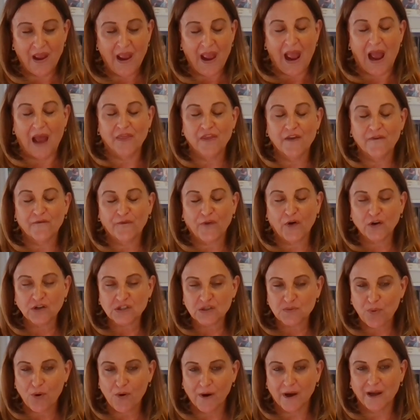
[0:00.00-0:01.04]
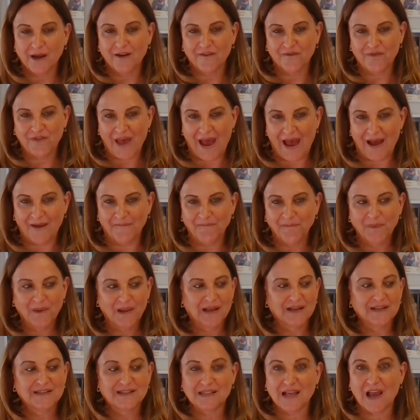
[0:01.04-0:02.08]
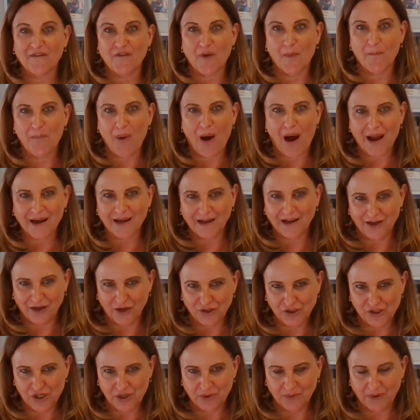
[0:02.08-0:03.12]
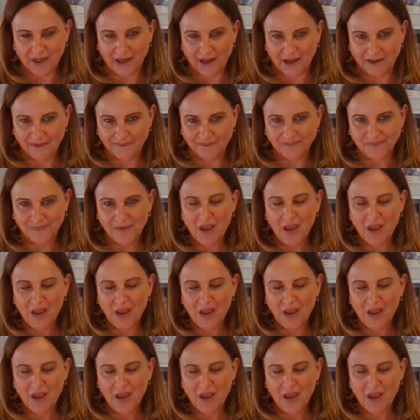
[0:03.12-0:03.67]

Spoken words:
And the first point of that is to have a body to do it in.